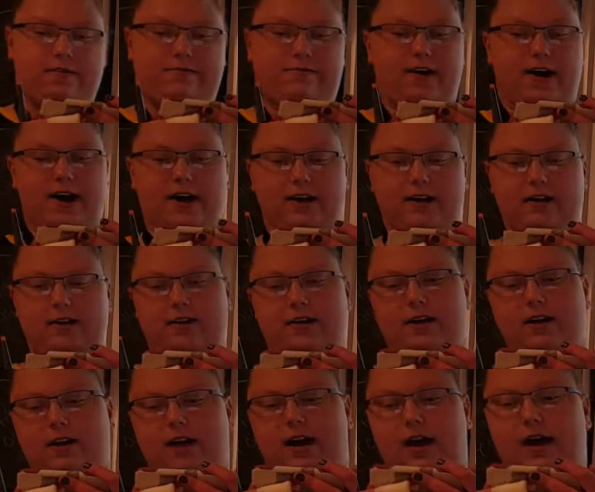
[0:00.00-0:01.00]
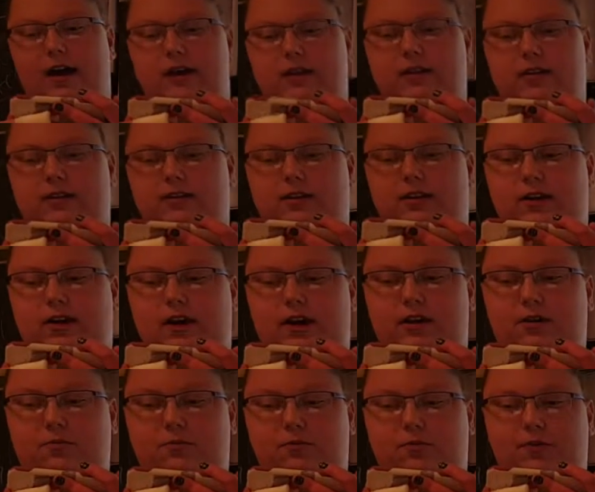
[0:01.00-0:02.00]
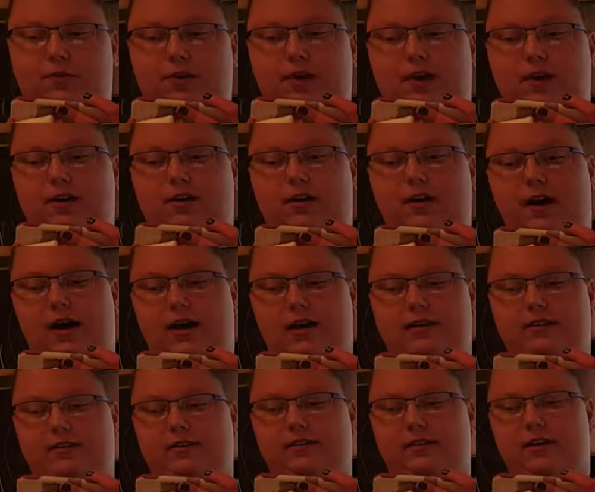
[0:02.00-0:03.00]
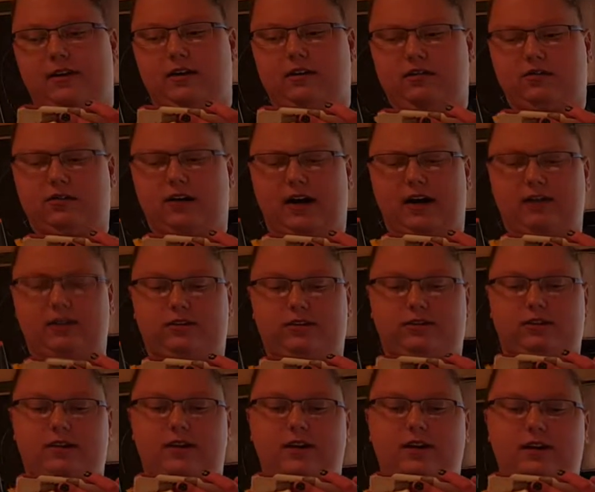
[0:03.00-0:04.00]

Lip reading: fired at the airplane as it crashed